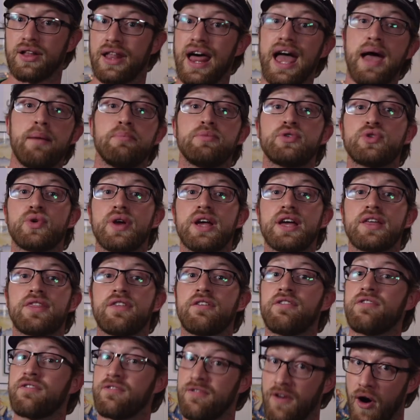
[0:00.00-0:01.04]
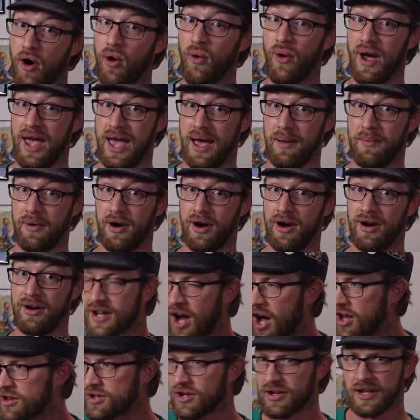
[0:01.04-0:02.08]
Glamdring the Foehammer.
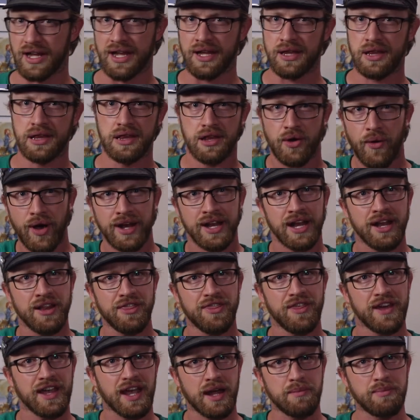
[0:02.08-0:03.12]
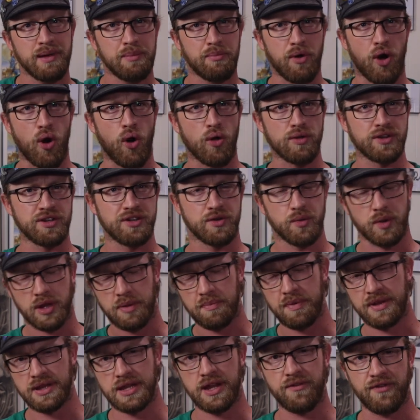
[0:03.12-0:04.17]
Colorless, so I didn't think I'd be beholden to a
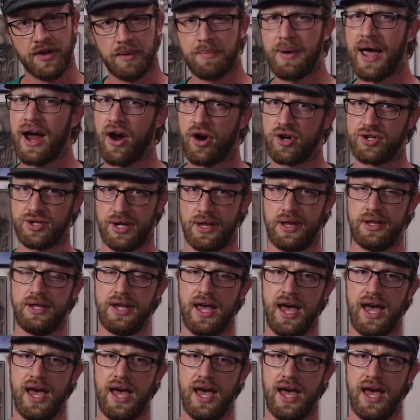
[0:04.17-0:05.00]
specific pair just